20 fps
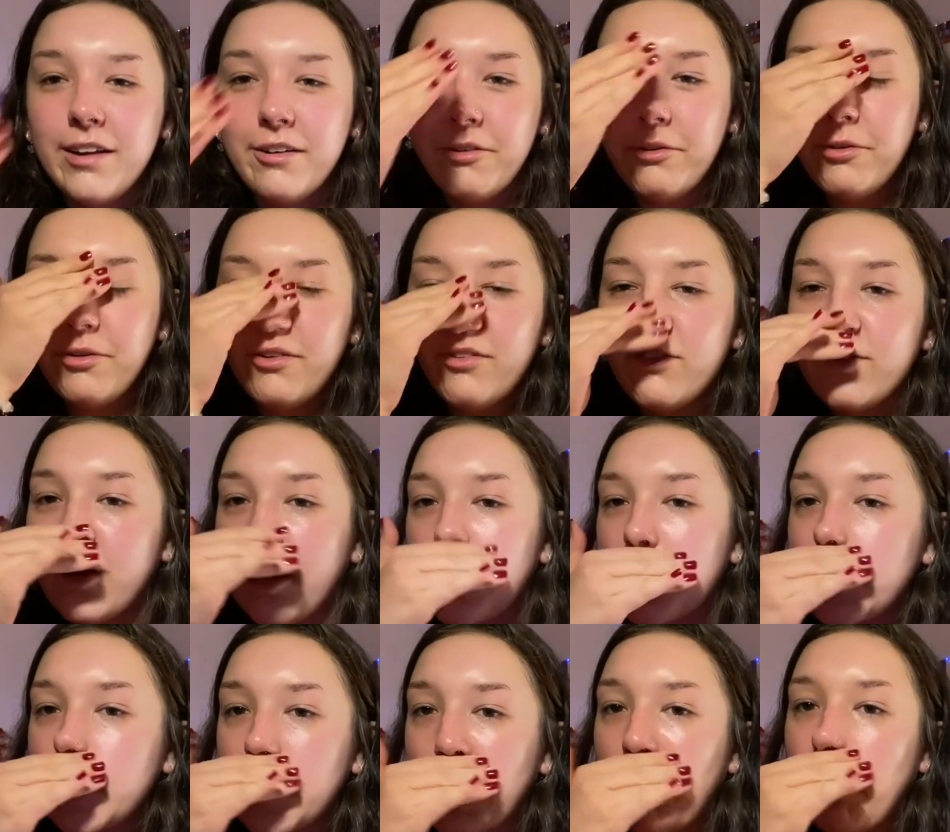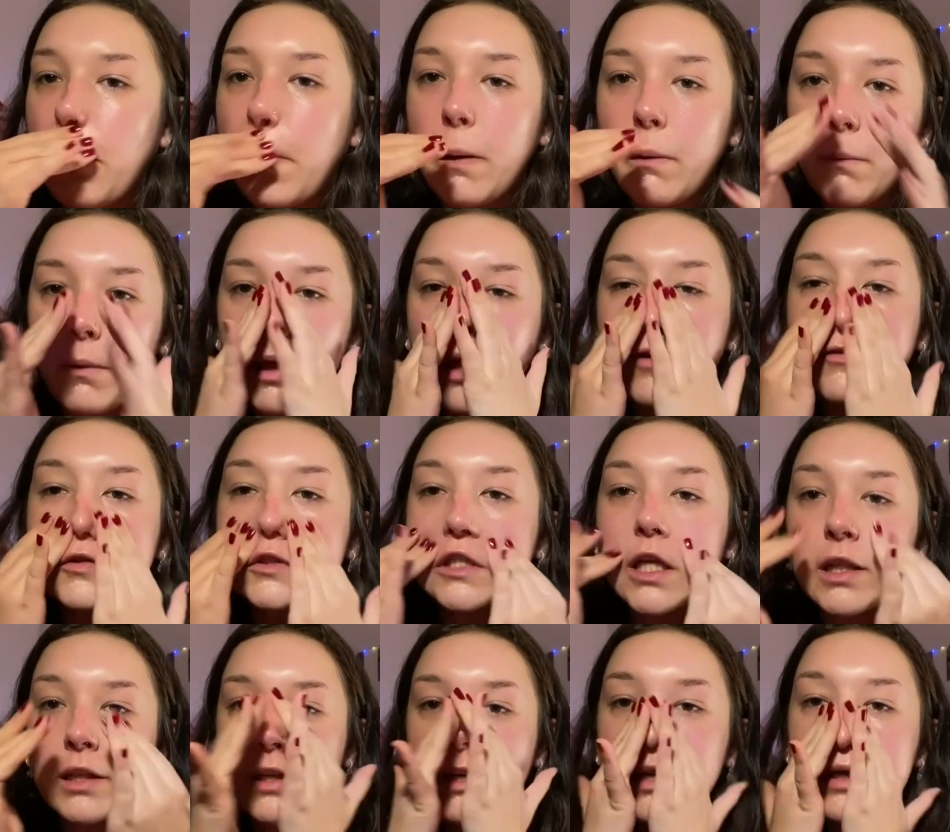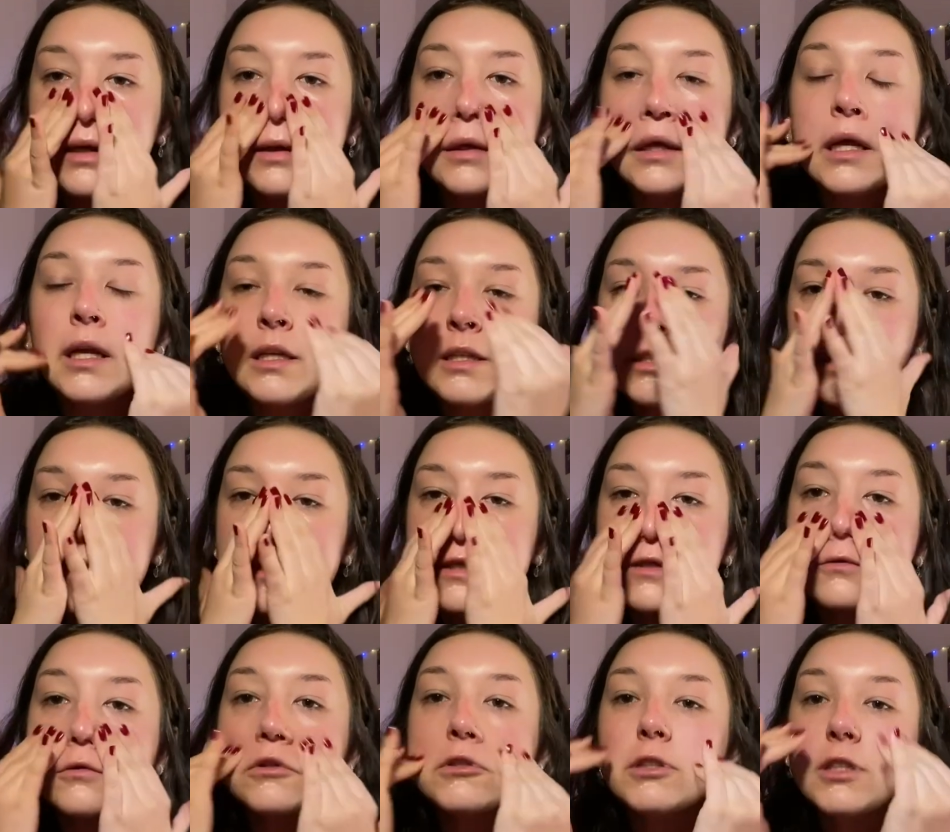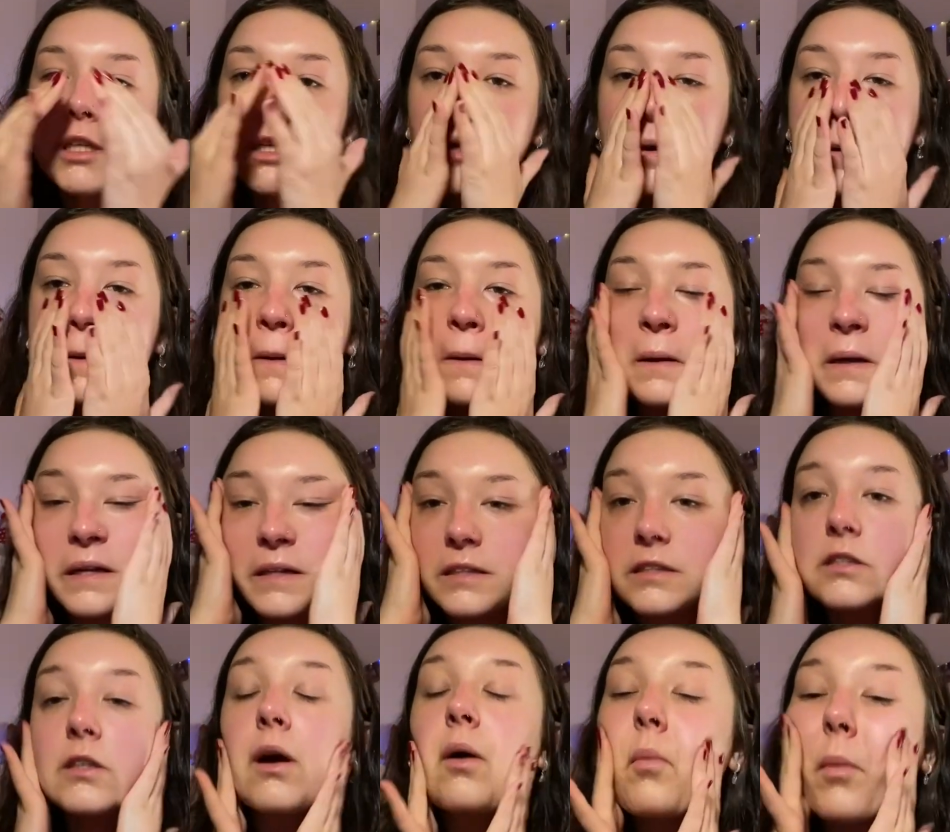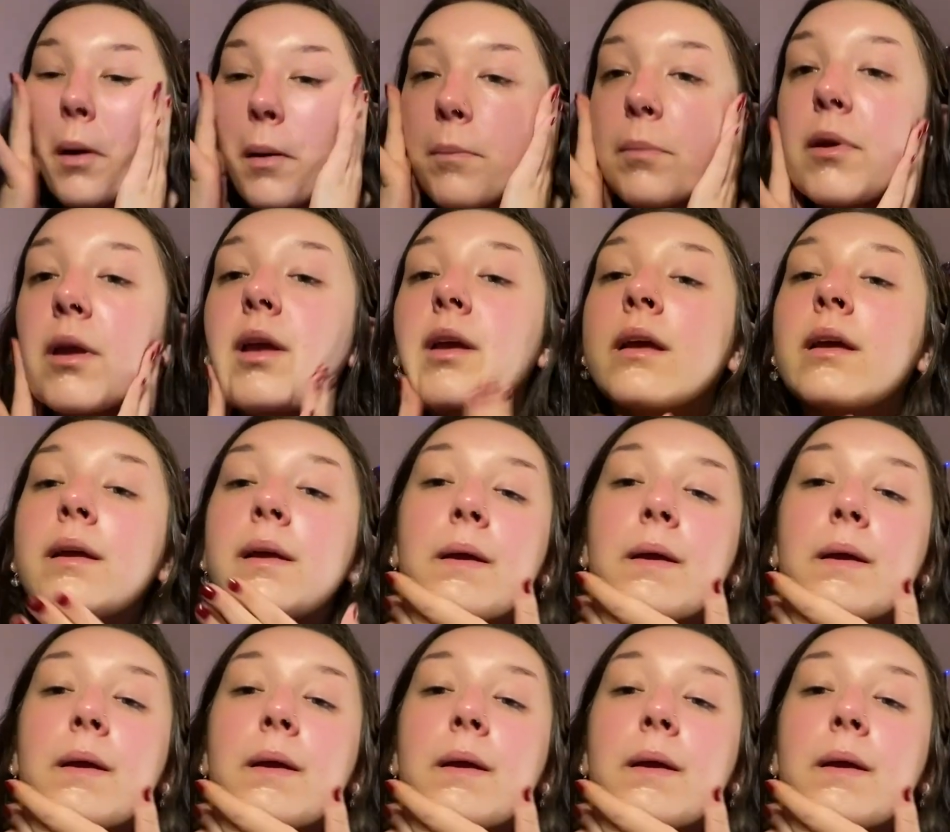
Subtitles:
We've gotten somewhere, we have a solid skin routine, so I'm happy